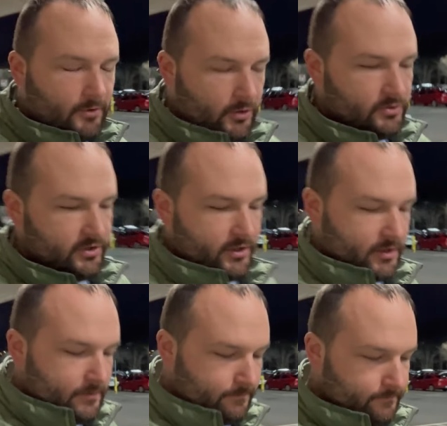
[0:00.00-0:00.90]
earlier,
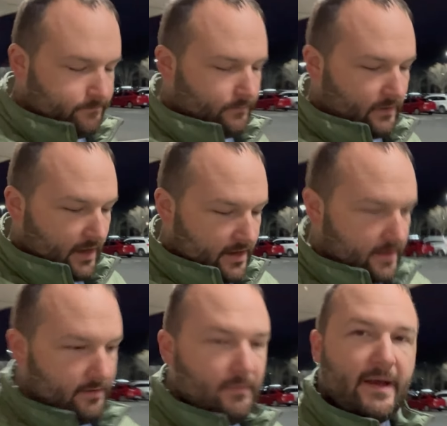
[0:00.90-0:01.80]

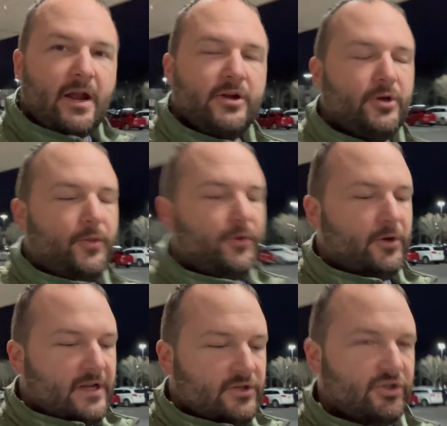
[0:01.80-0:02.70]
uh, about
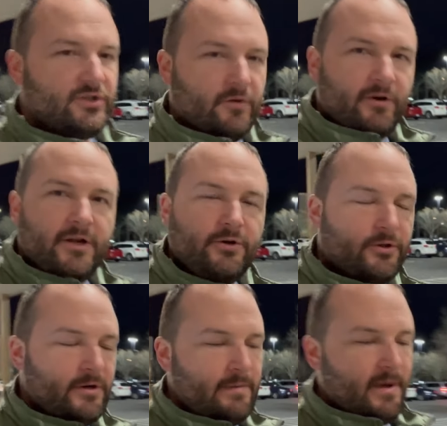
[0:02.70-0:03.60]
130, just over
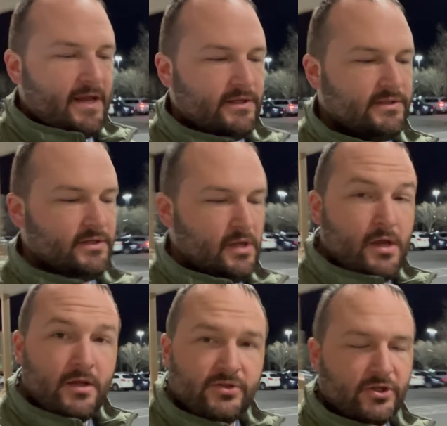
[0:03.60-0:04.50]
130 miles
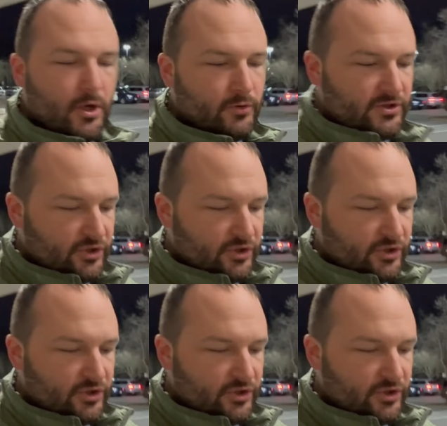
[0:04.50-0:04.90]
to go to